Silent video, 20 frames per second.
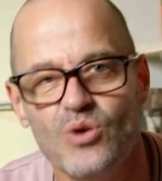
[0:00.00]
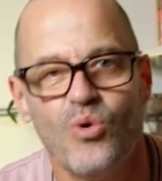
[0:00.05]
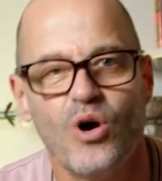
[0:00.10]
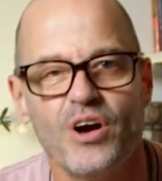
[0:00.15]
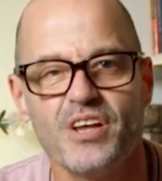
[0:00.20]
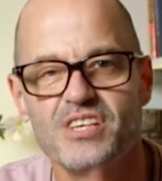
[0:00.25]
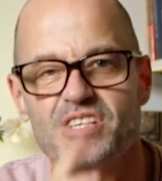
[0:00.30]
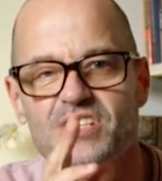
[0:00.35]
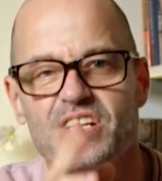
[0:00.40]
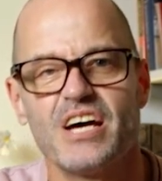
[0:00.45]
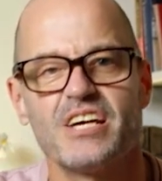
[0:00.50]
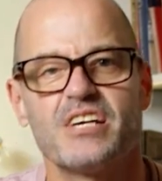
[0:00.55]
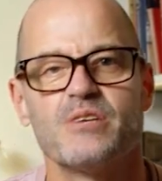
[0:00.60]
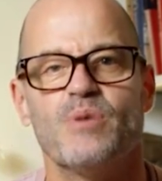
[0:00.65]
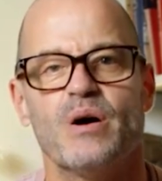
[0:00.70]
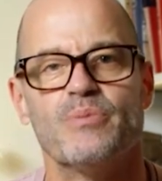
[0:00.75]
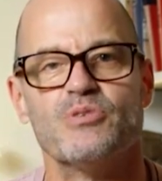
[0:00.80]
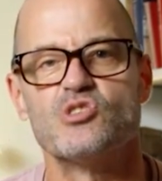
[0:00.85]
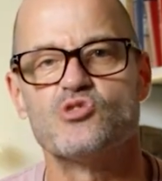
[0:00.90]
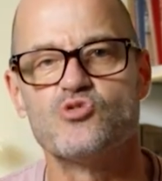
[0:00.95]
Why don't you take a
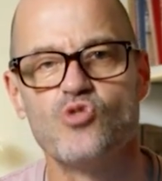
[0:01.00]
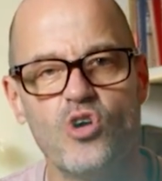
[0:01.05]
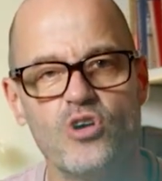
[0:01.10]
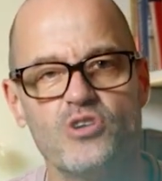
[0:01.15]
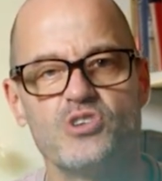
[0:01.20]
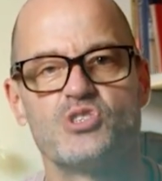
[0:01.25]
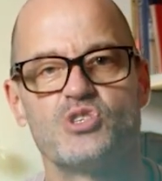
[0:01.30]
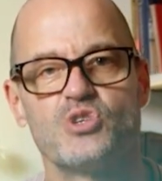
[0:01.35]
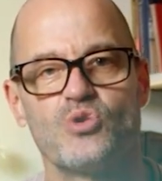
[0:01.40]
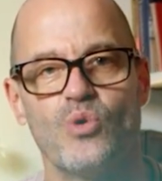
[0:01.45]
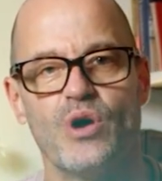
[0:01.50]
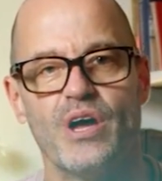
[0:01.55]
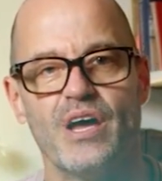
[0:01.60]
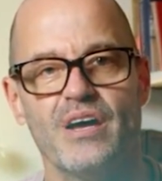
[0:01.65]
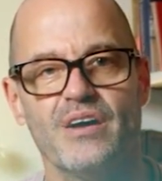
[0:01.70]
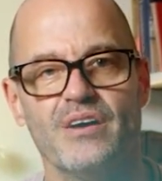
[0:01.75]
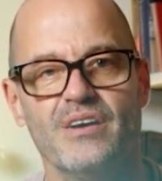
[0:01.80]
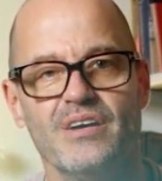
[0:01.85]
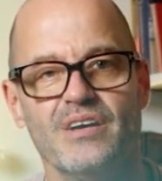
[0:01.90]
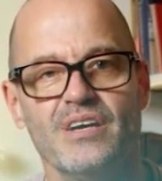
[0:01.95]
moment, draw a
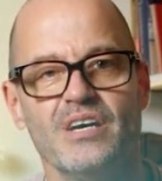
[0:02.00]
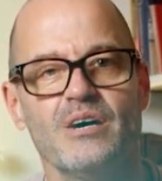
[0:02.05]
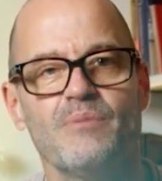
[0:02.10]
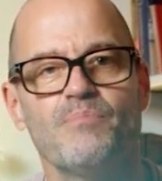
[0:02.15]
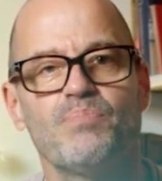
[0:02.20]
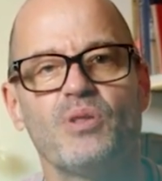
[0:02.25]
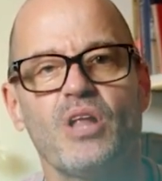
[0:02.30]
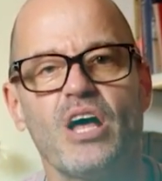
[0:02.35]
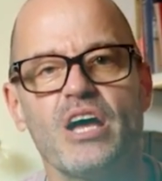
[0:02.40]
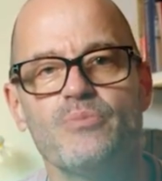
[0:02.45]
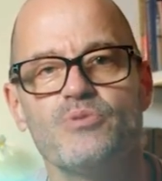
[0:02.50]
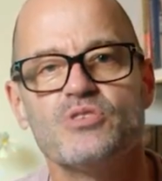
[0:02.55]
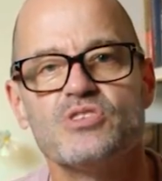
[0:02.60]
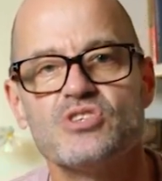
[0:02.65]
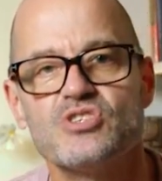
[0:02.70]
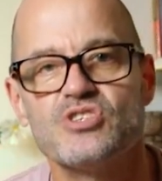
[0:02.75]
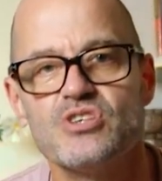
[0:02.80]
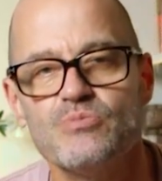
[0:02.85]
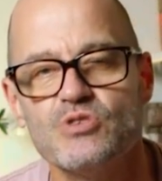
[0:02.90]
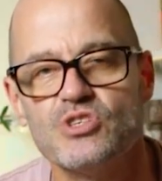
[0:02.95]
square and play with
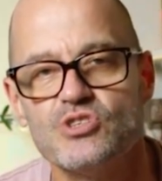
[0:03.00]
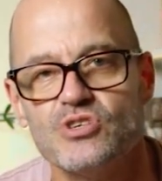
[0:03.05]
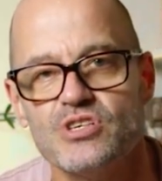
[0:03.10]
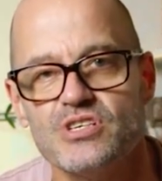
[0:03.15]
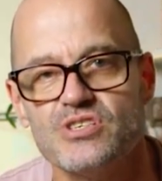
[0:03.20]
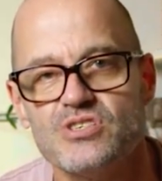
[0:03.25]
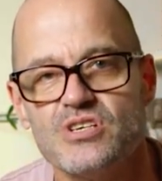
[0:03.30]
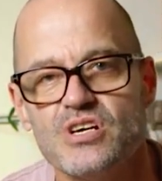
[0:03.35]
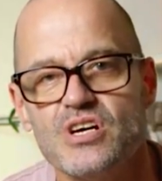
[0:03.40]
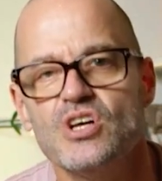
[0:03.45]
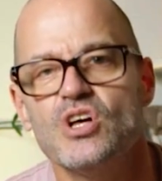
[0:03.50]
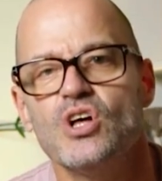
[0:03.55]
the symmetries.